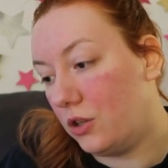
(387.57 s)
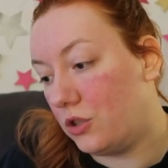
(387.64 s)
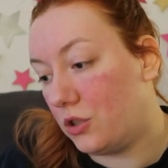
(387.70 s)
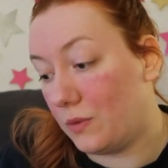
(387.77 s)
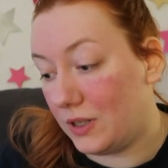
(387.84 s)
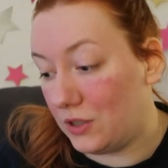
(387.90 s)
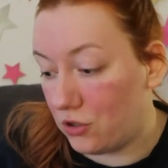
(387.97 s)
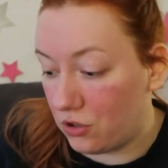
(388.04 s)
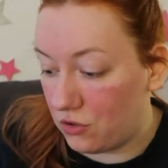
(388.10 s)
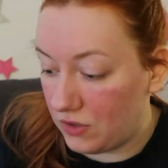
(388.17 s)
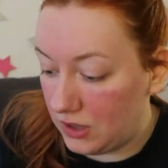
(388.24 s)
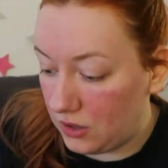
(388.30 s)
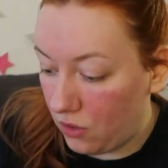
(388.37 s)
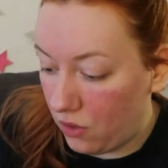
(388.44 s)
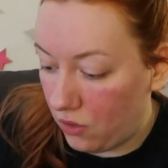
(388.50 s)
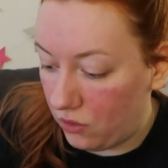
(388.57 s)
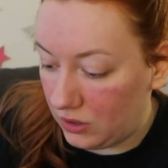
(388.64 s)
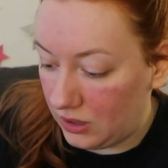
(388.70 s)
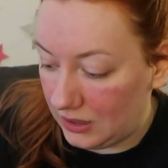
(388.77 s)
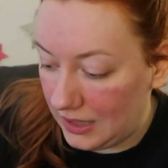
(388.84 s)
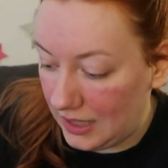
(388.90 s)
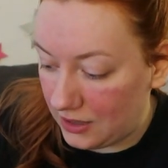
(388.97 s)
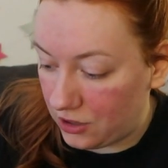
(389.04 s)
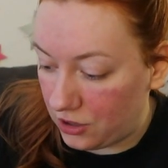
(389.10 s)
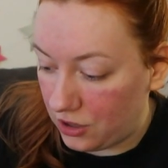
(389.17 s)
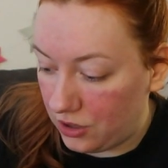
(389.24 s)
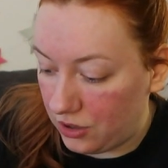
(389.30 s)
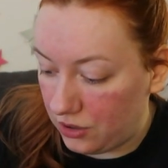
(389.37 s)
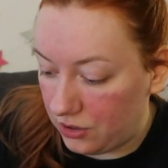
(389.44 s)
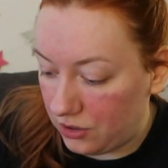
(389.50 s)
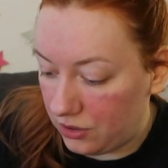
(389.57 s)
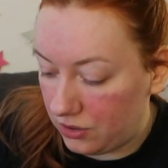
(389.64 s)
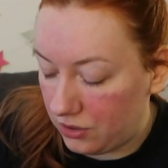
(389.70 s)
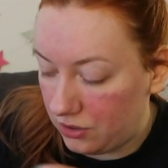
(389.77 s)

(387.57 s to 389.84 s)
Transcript: Do I just read the whole collection?